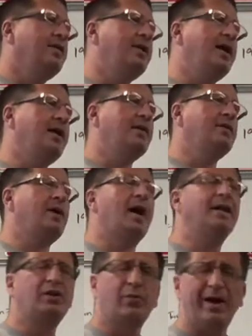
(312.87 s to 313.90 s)
that
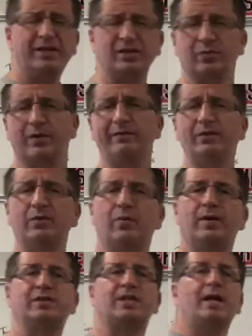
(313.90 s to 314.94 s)
on equations, whatever you do to
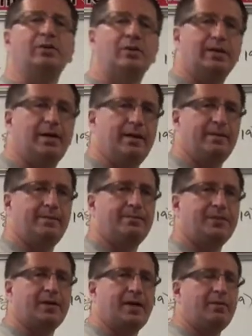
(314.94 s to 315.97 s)
one side, do to the other.
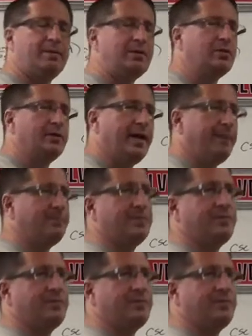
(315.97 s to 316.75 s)
Okay, we've been doing that